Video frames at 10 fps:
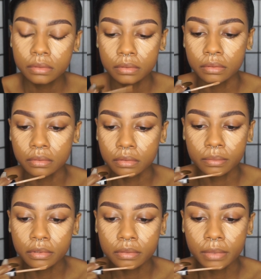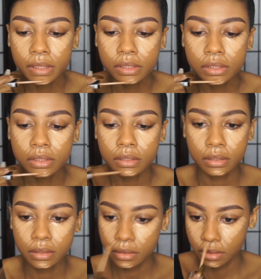a little bit on my
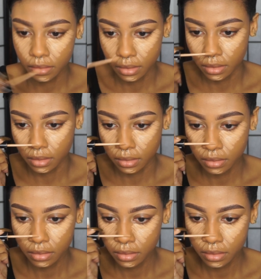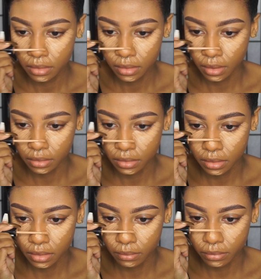chin, and then like
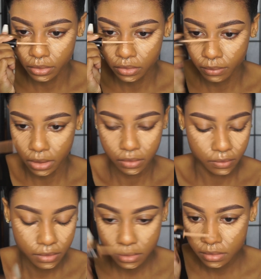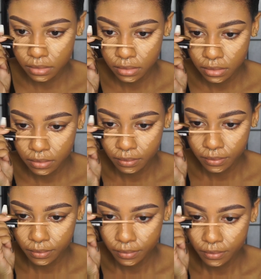the bridge of my nose.
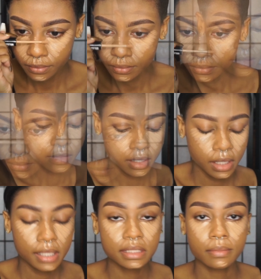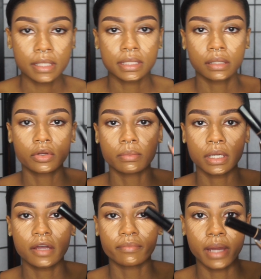And then I like to mix in a little bit
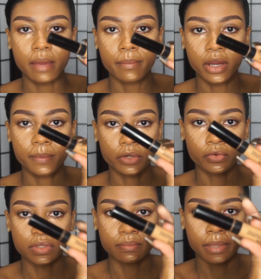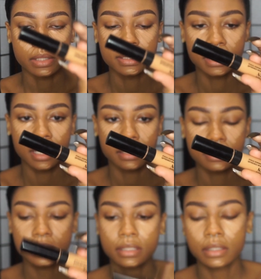of my Bare Minerals Bare Skin
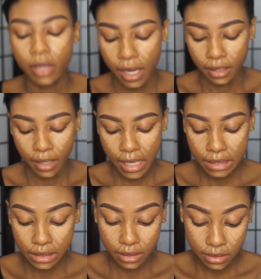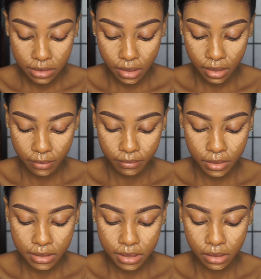Concealer. I like this
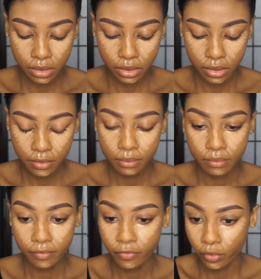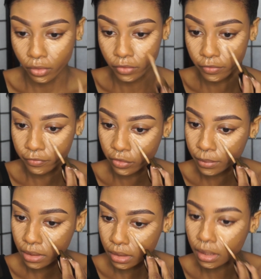concealer for the
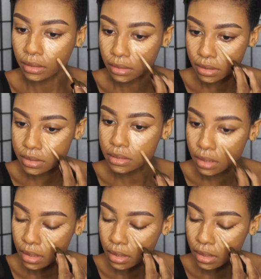formula. Like, this